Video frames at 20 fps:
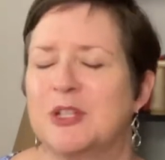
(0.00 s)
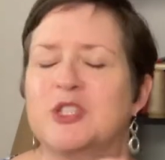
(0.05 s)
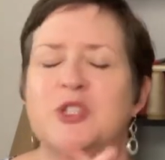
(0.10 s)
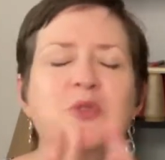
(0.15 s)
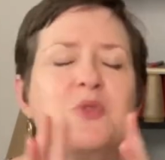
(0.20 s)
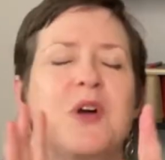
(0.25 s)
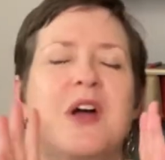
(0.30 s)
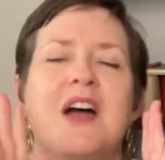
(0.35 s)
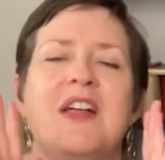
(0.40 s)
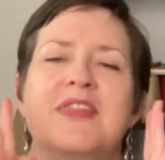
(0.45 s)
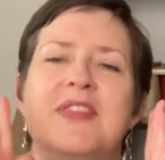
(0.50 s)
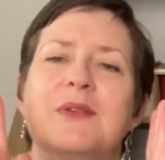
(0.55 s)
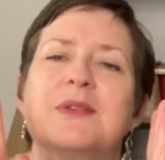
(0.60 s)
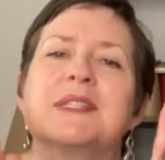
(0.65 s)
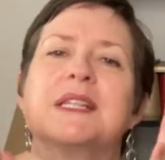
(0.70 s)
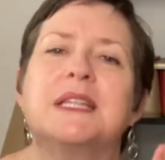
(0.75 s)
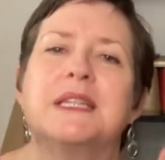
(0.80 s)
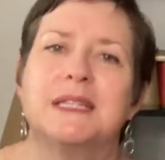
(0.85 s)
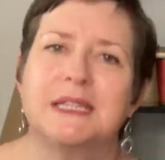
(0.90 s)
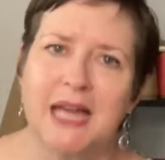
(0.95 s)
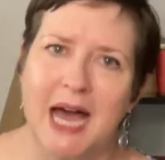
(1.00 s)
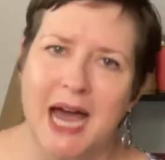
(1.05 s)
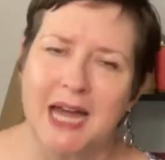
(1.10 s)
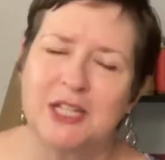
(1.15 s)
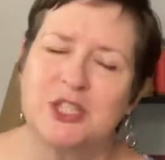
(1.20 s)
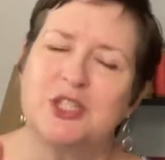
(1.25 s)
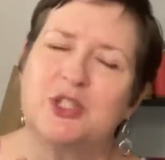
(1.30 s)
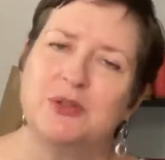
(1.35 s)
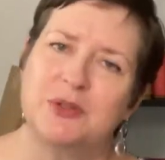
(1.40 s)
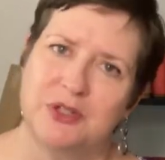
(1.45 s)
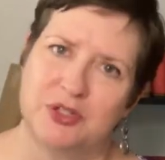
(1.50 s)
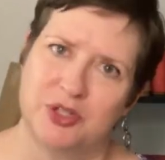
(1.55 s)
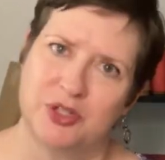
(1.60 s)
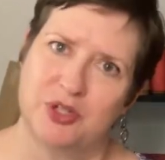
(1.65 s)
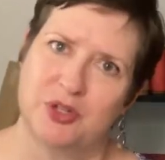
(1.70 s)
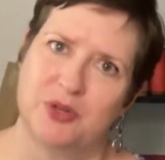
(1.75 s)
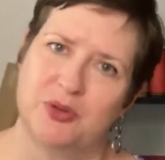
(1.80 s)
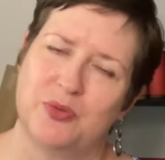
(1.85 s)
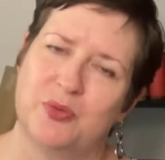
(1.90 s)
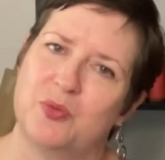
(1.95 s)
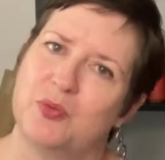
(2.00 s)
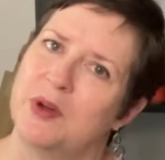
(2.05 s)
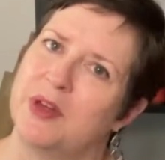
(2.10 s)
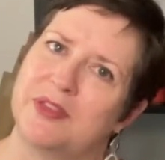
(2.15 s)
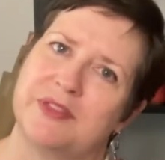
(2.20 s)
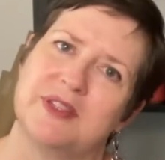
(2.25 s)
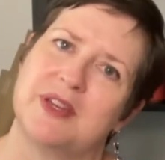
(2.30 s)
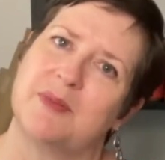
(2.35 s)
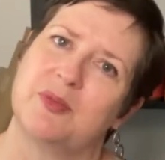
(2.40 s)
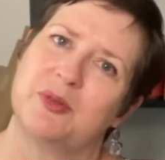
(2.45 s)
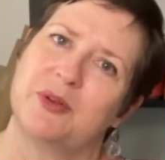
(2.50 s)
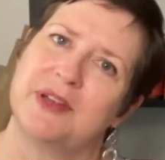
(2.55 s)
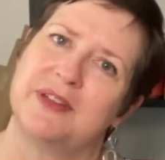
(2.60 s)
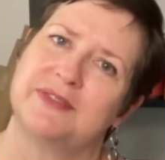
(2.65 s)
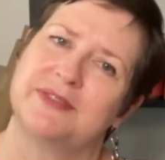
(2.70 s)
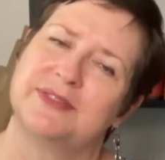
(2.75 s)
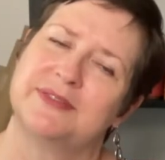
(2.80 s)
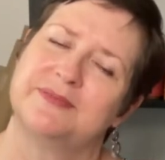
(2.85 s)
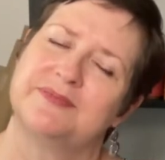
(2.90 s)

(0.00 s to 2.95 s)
So there is a lot you can do with double weave.